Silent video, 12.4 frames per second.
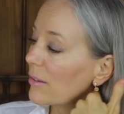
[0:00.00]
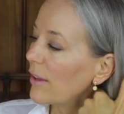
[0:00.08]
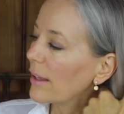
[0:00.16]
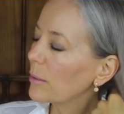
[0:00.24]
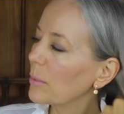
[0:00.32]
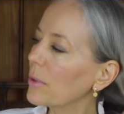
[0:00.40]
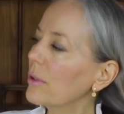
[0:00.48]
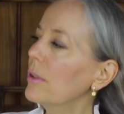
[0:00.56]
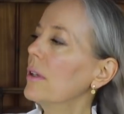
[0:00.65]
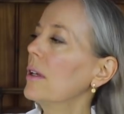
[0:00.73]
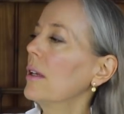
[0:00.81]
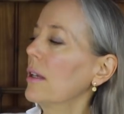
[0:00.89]
available.
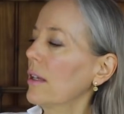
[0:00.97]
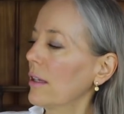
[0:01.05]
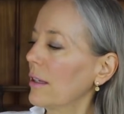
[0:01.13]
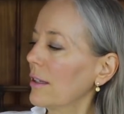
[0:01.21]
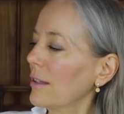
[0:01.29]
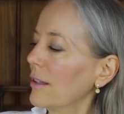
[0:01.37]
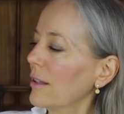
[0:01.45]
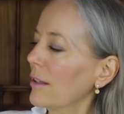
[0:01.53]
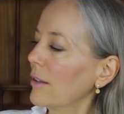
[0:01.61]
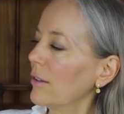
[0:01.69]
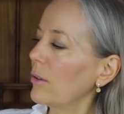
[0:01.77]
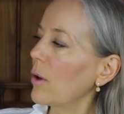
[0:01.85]

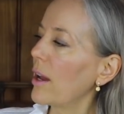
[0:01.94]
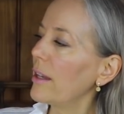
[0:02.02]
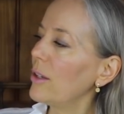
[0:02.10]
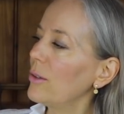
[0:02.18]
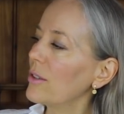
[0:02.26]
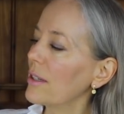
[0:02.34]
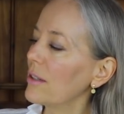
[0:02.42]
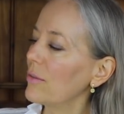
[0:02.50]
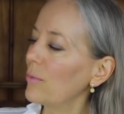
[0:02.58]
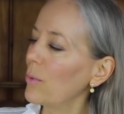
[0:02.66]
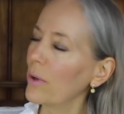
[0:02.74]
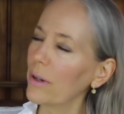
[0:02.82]
So I use it
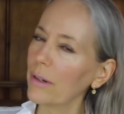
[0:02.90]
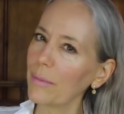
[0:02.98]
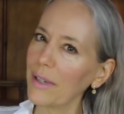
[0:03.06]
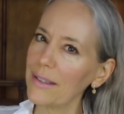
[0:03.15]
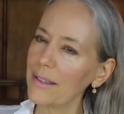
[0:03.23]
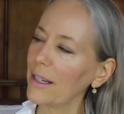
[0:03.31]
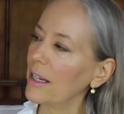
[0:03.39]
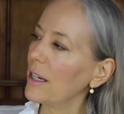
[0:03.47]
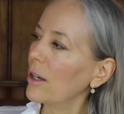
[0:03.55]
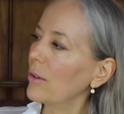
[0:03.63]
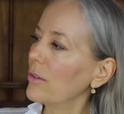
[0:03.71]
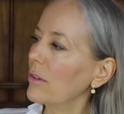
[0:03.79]
for my sticky
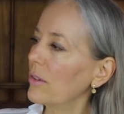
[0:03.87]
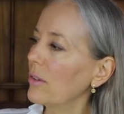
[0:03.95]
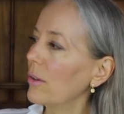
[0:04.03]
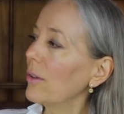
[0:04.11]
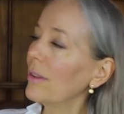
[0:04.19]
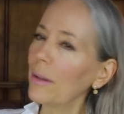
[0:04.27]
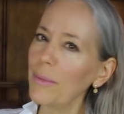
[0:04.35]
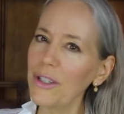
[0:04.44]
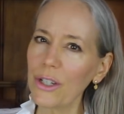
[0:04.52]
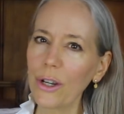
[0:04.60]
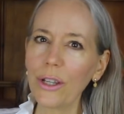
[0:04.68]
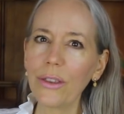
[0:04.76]
notes. So let me
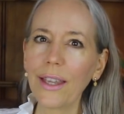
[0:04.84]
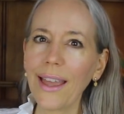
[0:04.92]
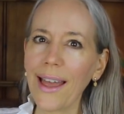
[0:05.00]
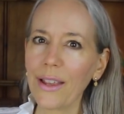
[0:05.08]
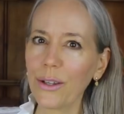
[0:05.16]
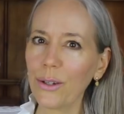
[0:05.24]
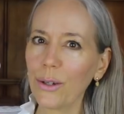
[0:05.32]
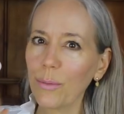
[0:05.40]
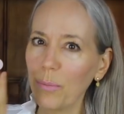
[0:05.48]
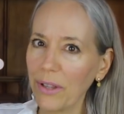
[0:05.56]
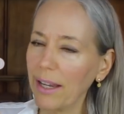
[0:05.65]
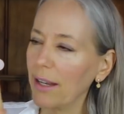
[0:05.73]
show you the calendar
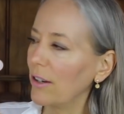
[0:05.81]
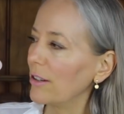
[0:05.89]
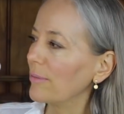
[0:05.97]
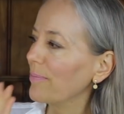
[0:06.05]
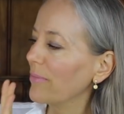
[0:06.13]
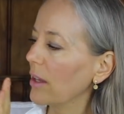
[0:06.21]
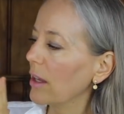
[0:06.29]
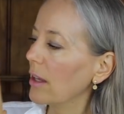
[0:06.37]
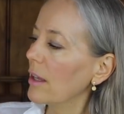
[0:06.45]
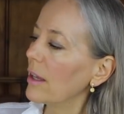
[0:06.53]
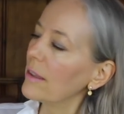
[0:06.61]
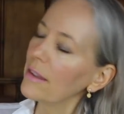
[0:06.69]
planner.
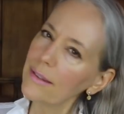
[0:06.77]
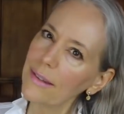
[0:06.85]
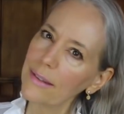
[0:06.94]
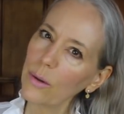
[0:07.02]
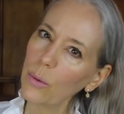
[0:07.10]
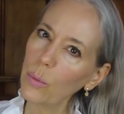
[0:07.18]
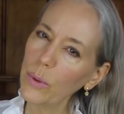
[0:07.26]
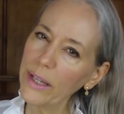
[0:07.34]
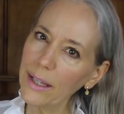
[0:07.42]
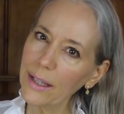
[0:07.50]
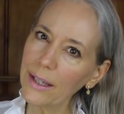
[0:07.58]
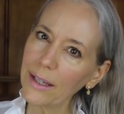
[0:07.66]
This is a
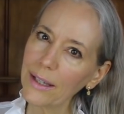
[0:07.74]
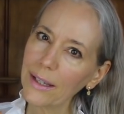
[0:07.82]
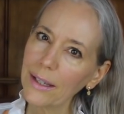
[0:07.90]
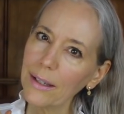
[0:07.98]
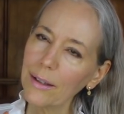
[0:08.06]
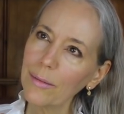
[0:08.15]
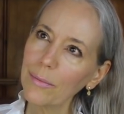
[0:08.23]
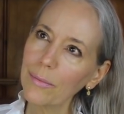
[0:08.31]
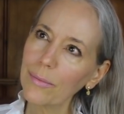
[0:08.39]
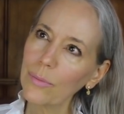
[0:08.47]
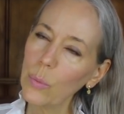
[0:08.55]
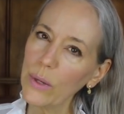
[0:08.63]
week,
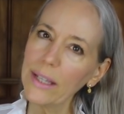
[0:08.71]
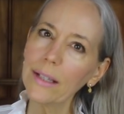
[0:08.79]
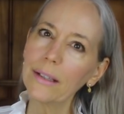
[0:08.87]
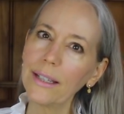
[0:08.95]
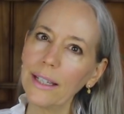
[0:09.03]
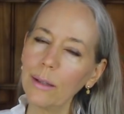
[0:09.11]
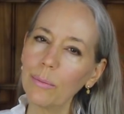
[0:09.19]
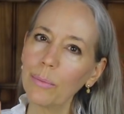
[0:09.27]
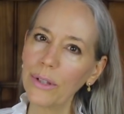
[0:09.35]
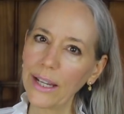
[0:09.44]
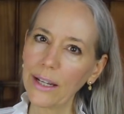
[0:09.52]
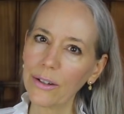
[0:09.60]
weekly
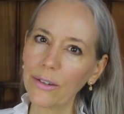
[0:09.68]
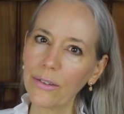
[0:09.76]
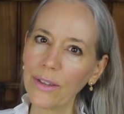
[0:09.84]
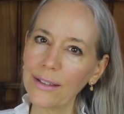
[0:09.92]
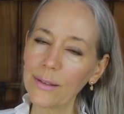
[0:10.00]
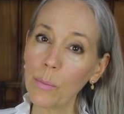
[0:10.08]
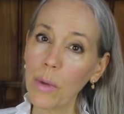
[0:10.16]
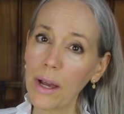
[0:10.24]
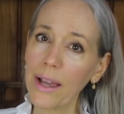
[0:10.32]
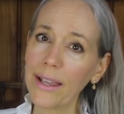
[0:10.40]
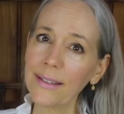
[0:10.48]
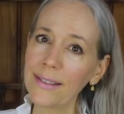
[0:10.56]
planner. That's
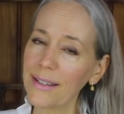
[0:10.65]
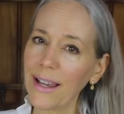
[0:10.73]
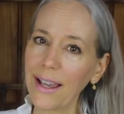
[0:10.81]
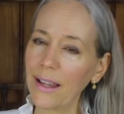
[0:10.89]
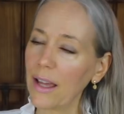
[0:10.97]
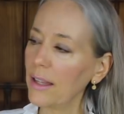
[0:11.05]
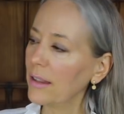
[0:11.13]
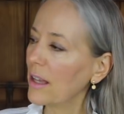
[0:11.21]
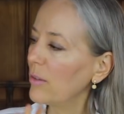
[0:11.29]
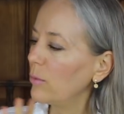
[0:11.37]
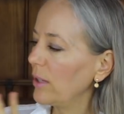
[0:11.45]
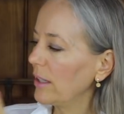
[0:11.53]
my style. I
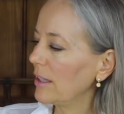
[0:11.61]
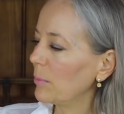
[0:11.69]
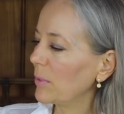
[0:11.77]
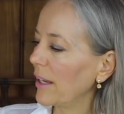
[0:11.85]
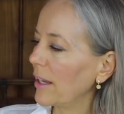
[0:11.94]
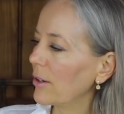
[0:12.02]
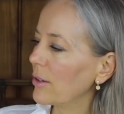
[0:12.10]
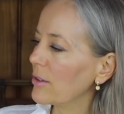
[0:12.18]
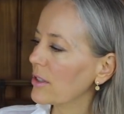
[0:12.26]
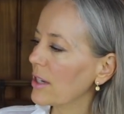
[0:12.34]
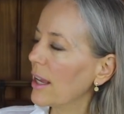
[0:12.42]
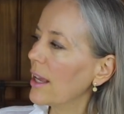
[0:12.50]
love weekly
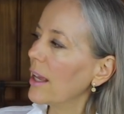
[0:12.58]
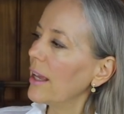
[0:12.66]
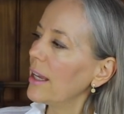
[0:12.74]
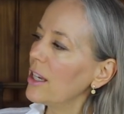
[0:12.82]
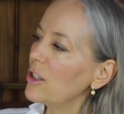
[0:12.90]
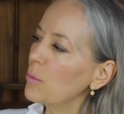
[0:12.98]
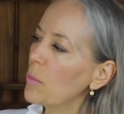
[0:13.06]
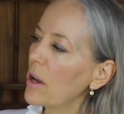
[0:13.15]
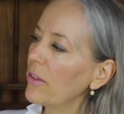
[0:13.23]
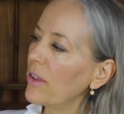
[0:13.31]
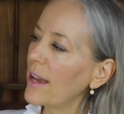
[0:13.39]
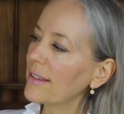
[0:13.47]
planners. Each
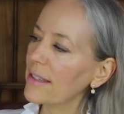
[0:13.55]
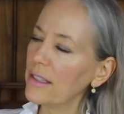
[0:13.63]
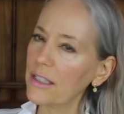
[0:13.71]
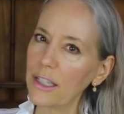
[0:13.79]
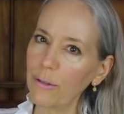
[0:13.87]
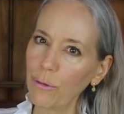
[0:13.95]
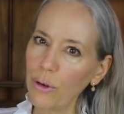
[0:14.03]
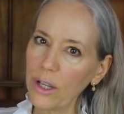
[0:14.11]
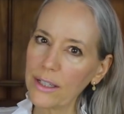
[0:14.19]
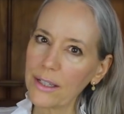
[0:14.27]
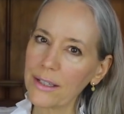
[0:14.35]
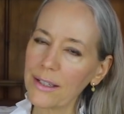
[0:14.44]
month has a
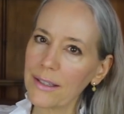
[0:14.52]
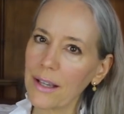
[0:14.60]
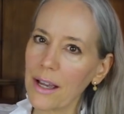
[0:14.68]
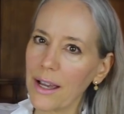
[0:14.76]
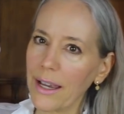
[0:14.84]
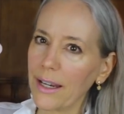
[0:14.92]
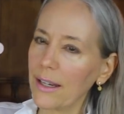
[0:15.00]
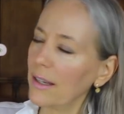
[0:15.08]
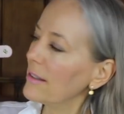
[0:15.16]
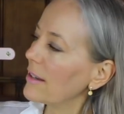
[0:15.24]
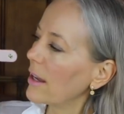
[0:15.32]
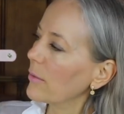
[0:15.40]
different
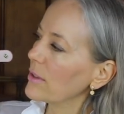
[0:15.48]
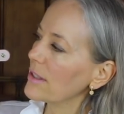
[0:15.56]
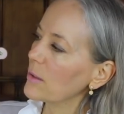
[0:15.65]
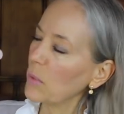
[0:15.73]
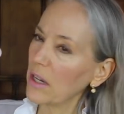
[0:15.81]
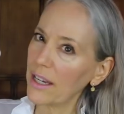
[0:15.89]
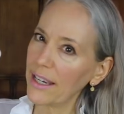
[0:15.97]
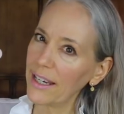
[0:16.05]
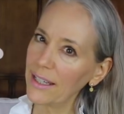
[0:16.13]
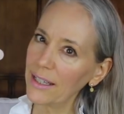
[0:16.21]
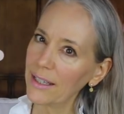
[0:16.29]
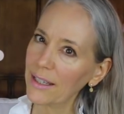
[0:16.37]
design down the
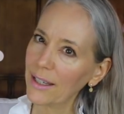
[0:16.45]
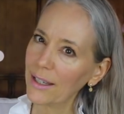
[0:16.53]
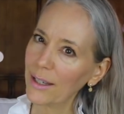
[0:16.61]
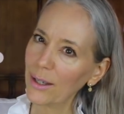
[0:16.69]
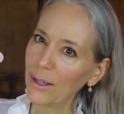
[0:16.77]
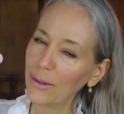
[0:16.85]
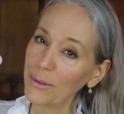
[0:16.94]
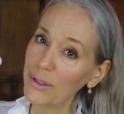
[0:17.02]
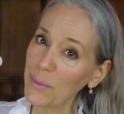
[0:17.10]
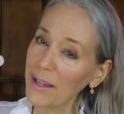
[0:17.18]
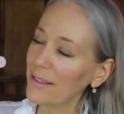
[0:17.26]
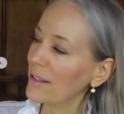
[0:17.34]
spine,
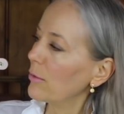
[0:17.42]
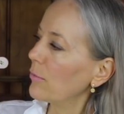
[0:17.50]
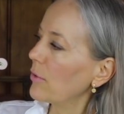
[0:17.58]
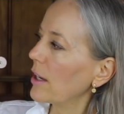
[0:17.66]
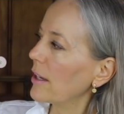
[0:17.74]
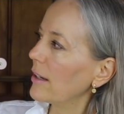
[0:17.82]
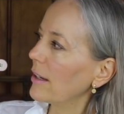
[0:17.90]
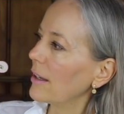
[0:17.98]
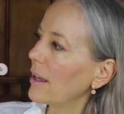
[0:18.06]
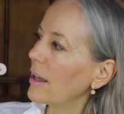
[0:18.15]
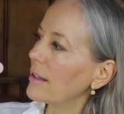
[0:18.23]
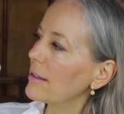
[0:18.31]
which makes it
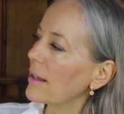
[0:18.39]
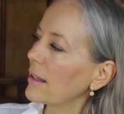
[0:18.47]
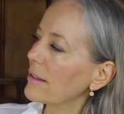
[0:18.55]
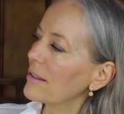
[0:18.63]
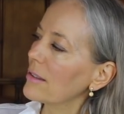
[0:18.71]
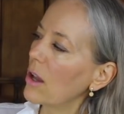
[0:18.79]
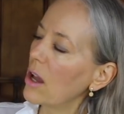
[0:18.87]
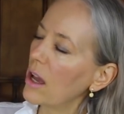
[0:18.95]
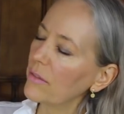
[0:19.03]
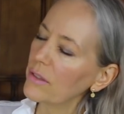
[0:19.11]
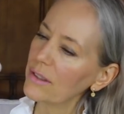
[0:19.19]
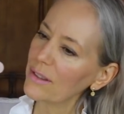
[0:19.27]
fun. And it's that
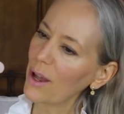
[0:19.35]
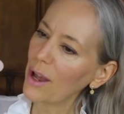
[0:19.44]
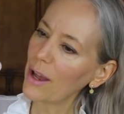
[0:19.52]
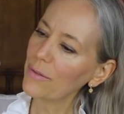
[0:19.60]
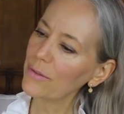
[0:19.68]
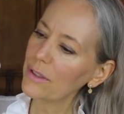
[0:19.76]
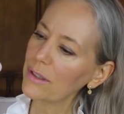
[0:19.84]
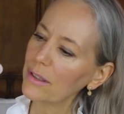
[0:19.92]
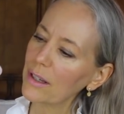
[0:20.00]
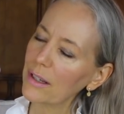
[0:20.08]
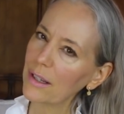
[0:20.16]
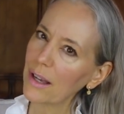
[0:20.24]
soft, soft
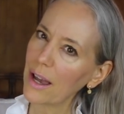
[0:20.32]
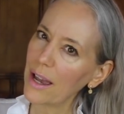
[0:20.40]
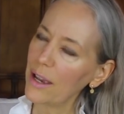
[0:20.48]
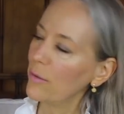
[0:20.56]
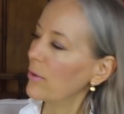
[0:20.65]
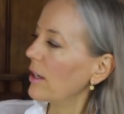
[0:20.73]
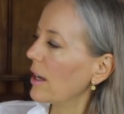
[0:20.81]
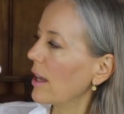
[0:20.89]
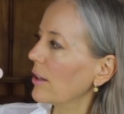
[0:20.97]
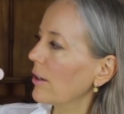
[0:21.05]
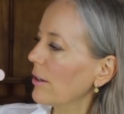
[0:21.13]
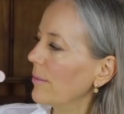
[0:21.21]
ivory
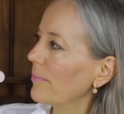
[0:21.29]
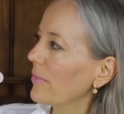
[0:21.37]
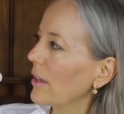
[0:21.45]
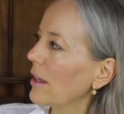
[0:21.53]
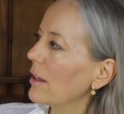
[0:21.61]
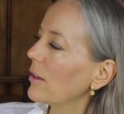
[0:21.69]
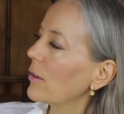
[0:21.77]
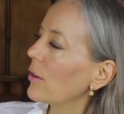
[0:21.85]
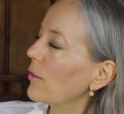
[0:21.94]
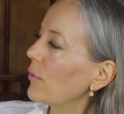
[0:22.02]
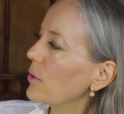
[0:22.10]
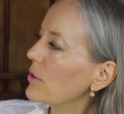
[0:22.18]
color.
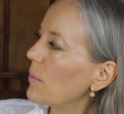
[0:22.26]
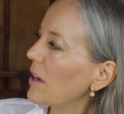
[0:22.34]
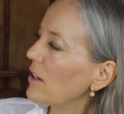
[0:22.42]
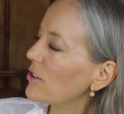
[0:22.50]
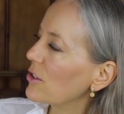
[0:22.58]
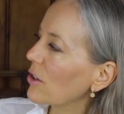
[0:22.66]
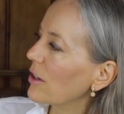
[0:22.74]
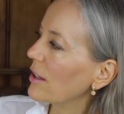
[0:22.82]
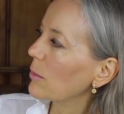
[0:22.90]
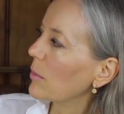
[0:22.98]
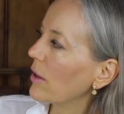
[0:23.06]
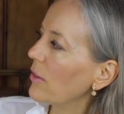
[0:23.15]
So the first page
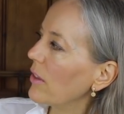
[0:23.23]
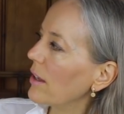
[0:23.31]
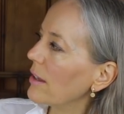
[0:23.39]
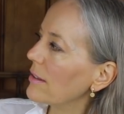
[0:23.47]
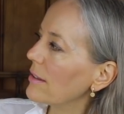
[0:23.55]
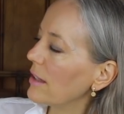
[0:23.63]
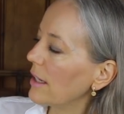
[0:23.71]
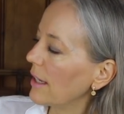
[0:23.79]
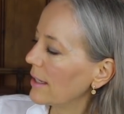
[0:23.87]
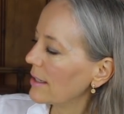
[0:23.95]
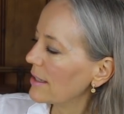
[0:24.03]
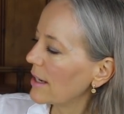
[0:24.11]
starting the month is the
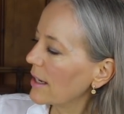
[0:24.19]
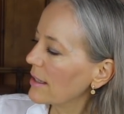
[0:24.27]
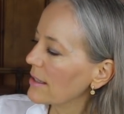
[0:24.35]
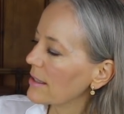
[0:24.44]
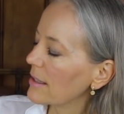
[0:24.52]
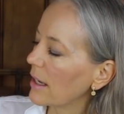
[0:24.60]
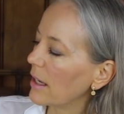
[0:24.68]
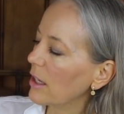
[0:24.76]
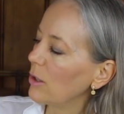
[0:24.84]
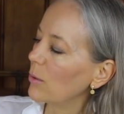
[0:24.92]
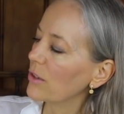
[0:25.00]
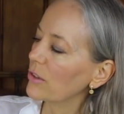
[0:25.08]
index.
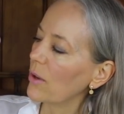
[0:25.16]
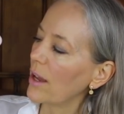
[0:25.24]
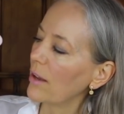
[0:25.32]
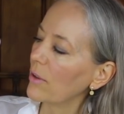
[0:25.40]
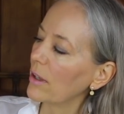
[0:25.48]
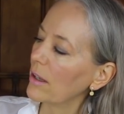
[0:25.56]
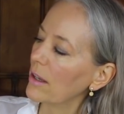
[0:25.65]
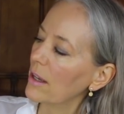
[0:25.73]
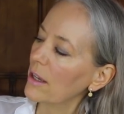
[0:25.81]
You also have a